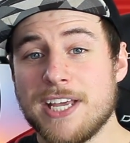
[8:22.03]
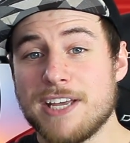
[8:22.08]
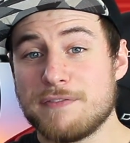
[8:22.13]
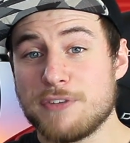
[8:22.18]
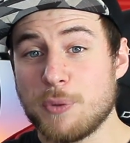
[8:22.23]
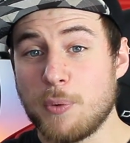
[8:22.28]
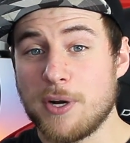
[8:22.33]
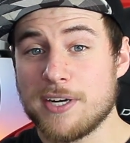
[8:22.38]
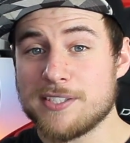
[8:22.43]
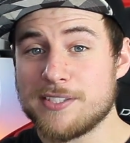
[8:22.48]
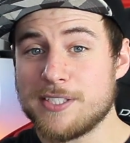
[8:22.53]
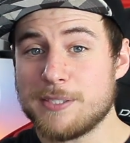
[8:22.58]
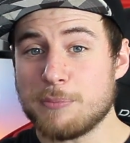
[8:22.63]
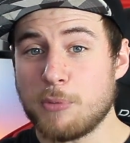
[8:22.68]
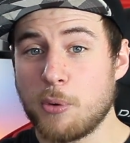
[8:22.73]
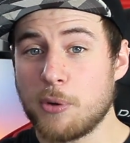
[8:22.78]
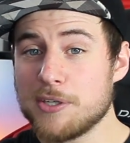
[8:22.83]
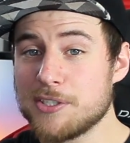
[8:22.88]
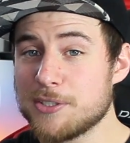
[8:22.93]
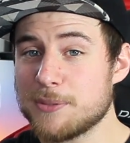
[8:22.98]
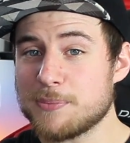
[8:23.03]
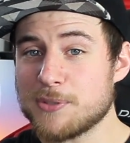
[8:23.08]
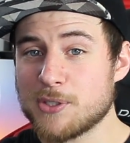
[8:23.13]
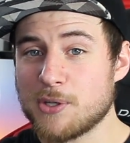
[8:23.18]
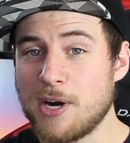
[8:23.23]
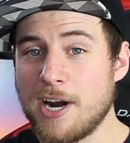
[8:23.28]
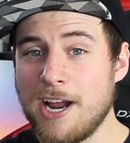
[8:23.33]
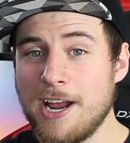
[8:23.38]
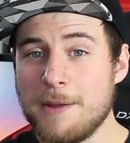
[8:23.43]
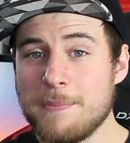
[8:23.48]
If you want to see more,
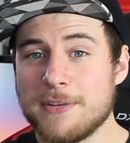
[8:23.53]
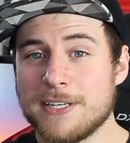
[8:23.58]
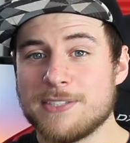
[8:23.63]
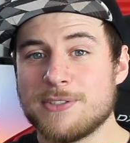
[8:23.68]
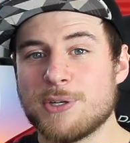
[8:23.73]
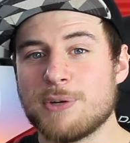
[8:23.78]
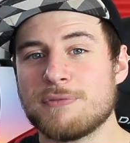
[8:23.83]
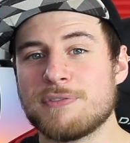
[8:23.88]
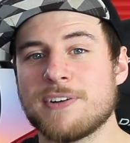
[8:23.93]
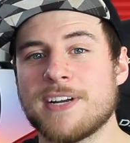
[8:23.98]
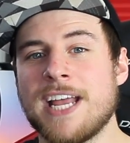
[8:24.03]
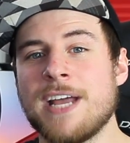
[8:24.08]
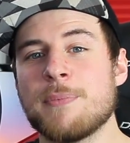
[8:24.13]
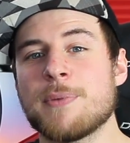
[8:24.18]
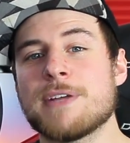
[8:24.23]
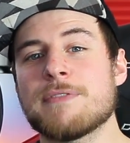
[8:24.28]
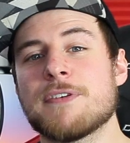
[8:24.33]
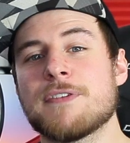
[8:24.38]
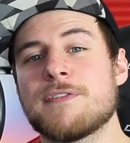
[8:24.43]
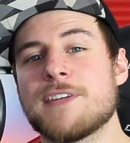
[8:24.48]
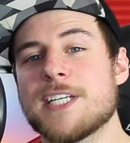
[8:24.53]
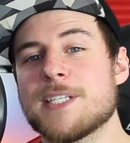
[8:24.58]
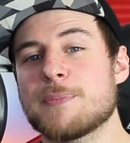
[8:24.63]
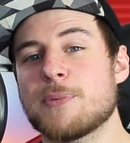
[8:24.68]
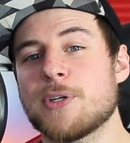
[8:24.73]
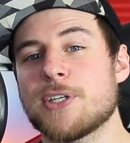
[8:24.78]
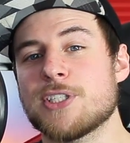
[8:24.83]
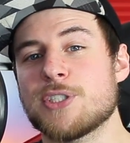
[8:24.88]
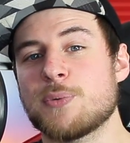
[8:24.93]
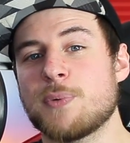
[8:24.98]
subscribe, and don't forget we have a
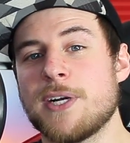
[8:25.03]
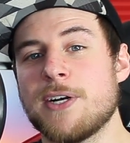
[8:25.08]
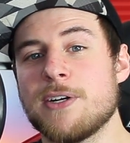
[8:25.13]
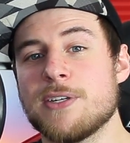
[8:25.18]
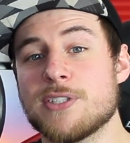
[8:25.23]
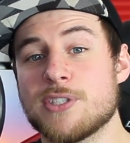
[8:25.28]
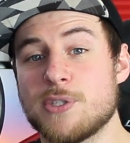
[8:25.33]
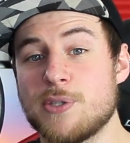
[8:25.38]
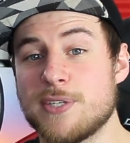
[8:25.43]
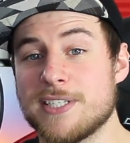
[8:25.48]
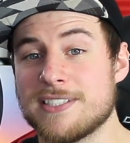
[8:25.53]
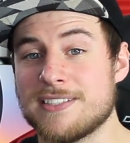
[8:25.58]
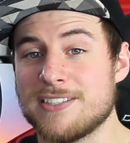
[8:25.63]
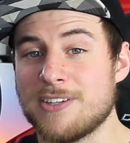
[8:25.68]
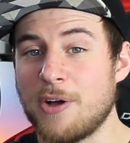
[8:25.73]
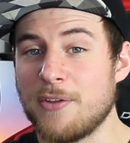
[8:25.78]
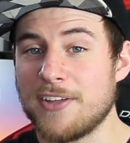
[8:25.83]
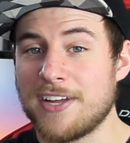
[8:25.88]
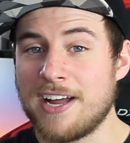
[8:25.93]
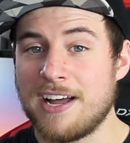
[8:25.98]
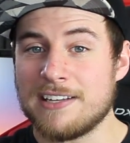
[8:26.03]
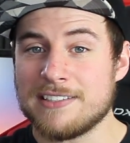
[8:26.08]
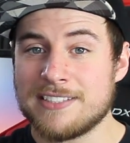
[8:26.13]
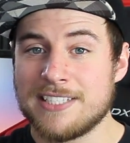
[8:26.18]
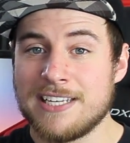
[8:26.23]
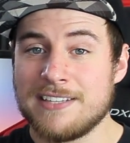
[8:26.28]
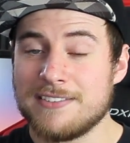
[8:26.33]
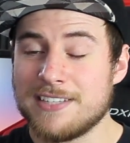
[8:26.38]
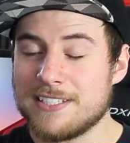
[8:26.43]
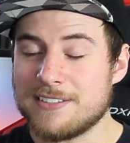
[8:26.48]
Facebook and Twitter so you can see all the
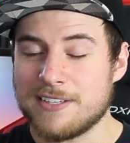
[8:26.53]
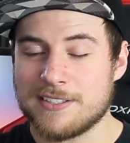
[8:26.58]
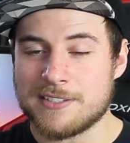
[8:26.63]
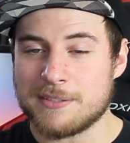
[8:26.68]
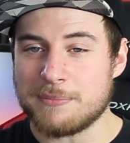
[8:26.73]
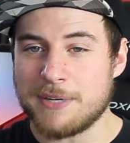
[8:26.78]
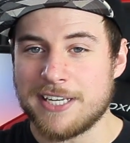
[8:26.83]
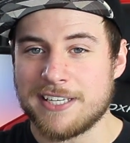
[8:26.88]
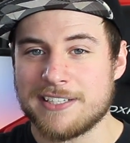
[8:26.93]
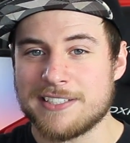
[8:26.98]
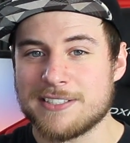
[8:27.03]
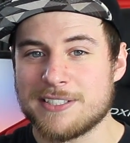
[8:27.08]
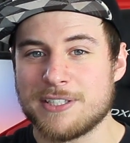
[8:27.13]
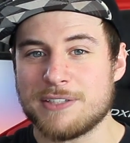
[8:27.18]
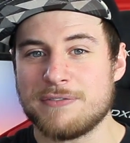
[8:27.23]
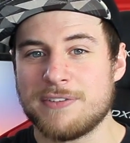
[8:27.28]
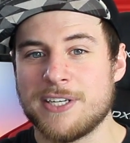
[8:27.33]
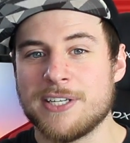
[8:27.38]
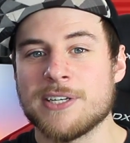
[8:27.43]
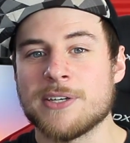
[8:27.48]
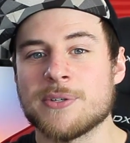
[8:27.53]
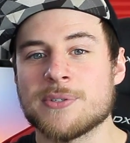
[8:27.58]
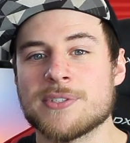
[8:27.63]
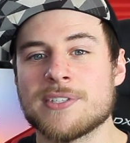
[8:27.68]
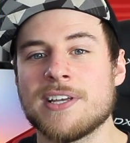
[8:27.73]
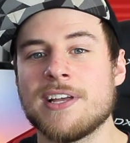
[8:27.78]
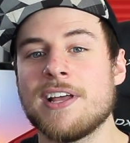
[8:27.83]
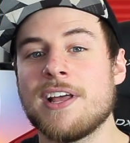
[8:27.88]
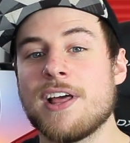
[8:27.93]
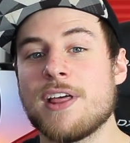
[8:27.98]
content that doesn't make it into the
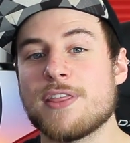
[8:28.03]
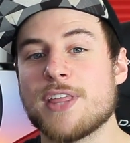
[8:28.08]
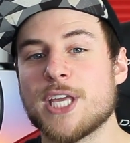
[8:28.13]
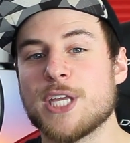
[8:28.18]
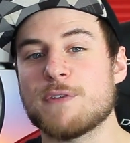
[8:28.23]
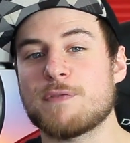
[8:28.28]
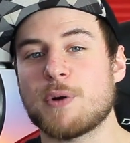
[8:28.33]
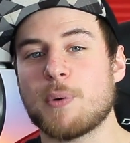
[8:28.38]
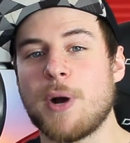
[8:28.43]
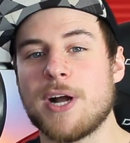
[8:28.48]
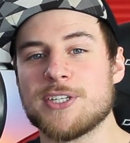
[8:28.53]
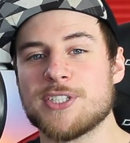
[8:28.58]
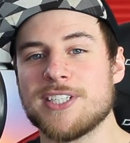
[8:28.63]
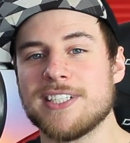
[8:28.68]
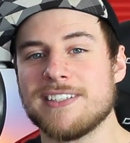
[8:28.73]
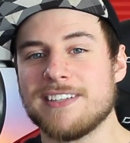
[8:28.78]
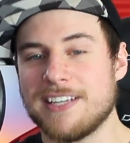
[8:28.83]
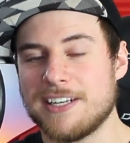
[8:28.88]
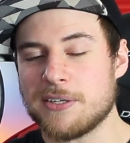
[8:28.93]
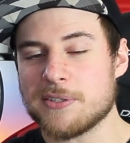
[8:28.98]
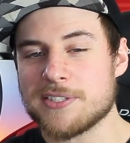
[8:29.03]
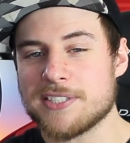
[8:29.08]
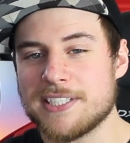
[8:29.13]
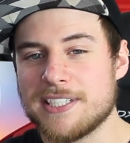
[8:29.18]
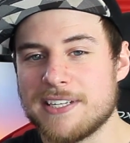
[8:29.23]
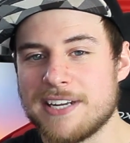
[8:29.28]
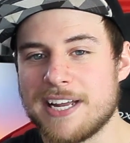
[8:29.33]
videos. Thank you for watching, and I'll see